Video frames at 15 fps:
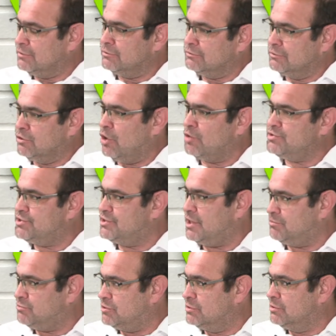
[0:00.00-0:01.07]

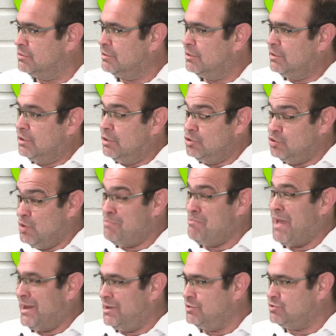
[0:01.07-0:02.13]
concept to a
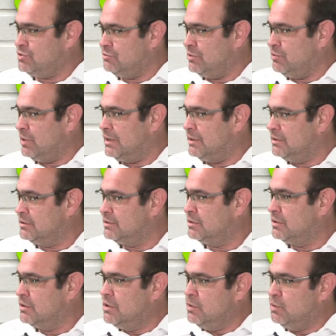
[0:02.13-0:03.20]
mandatory one,
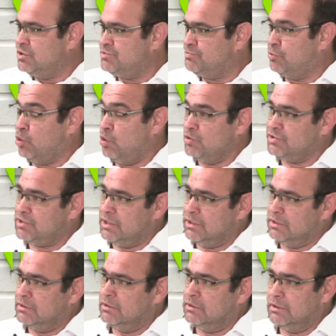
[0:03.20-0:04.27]
which brought
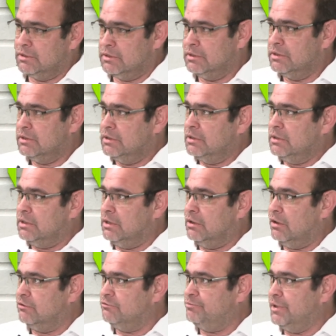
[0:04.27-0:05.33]
in a
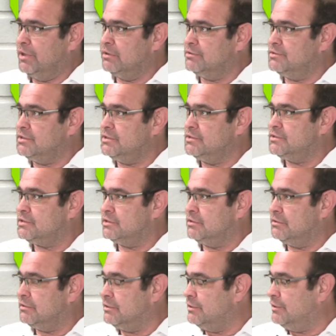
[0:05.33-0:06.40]
lot of penalties
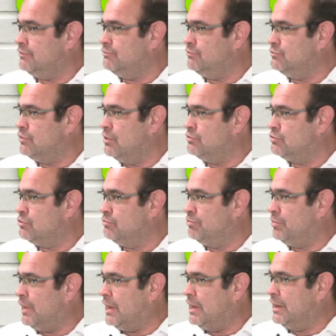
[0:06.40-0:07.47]
and if you don't
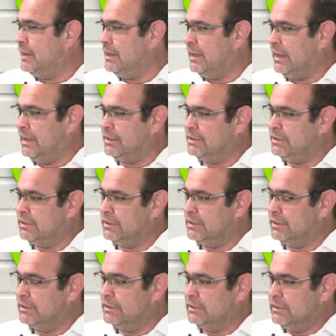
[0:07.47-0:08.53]
comply and
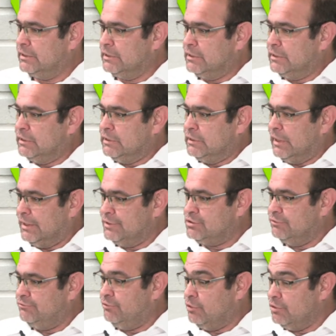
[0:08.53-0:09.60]

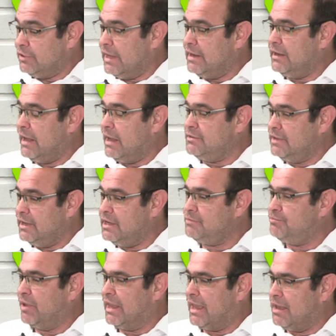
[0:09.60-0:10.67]
so forth. And then it
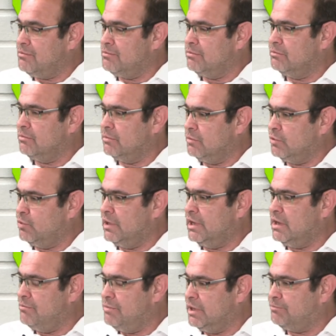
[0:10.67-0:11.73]
became really
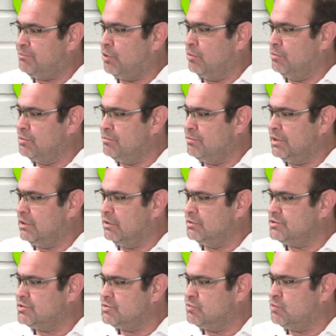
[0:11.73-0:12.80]
a big problem
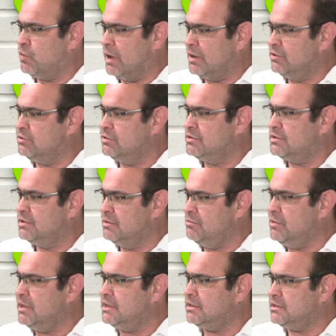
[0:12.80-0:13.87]
because one could
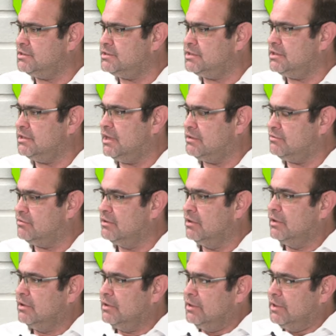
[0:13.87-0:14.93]
immediately see that
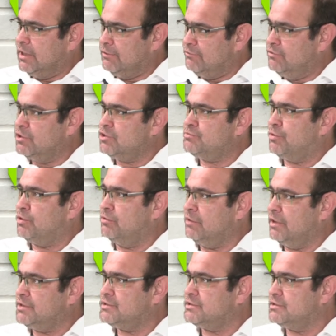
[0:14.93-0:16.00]
if this
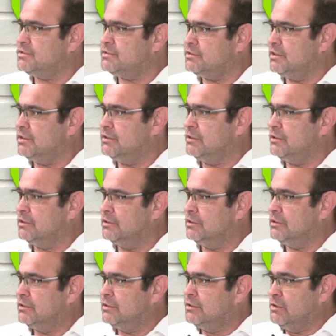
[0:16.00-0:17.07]
progresses, then
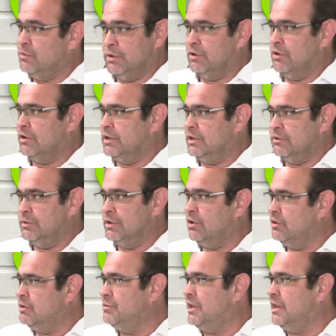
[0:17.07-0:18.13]
we're
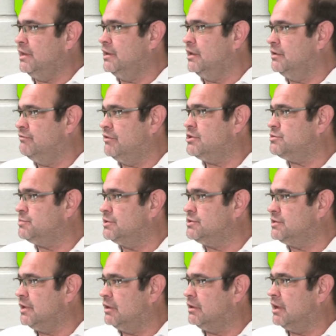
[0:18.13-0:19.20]
gonna be killing investments
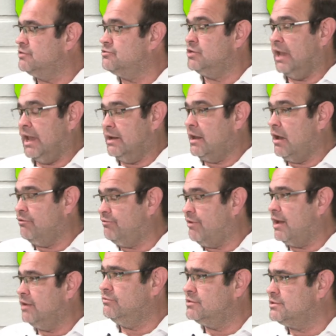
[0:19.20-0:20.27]
in our country. And now
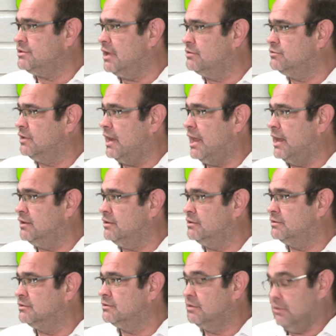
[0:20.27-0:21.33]
5 down the line,
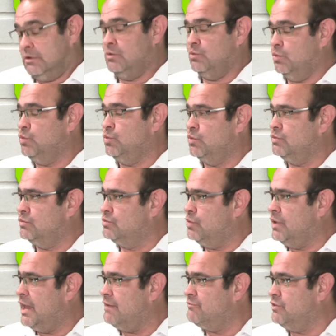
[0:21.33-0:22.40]

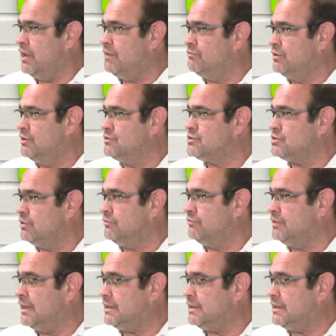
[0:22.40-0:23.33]
we have the evidence of that.